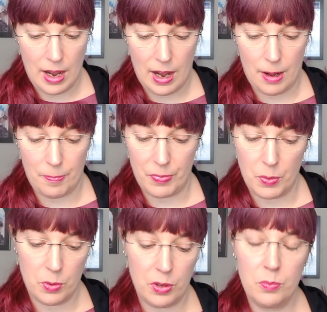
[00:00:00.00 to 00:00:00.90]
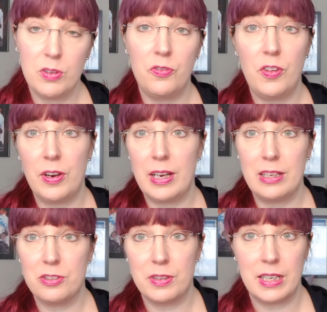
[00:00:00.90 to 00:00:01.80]
The world was very
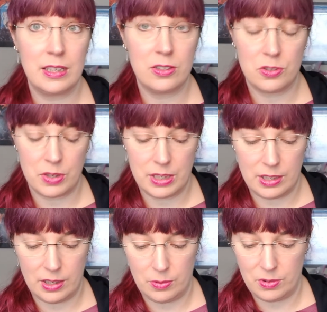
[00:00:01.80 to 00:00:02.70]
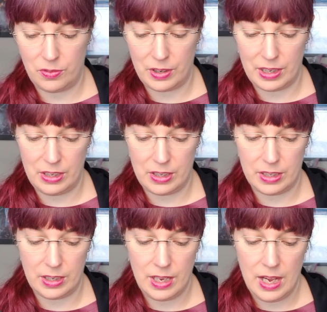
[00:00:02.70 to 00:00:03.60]
intriguing. The storytelling was very good.